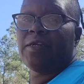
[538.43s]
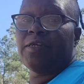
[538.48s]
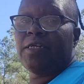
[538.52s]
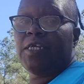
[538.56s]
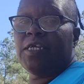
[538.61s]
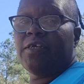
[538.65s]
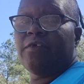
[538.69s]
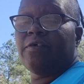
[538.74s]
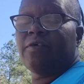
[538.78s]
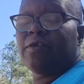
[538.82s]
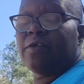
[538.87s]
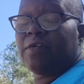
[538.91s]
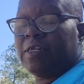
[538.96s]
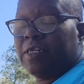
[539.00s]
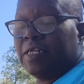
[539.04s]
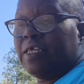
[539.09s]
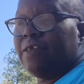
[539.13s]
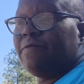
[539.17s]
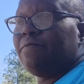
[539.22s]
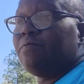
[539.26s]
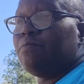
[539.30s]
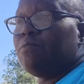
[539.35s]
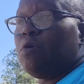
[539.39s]
neat
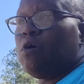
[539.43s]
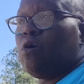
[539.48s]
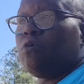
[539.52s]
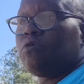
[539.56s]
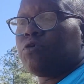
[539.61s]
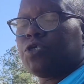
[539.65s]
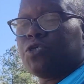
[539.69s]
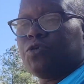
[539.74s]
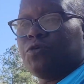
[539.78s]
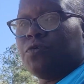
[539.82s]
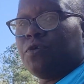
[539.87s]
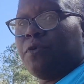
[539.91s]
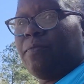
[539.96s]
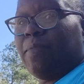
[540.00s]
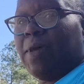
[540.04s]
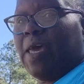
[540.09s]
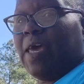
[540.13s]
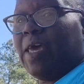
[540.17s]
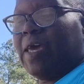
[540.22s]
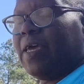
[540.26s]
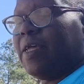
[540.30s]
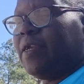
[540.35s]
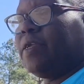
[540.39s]
leaf mulch on the
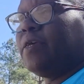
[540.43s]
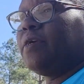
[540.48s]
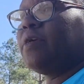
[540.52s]
bed.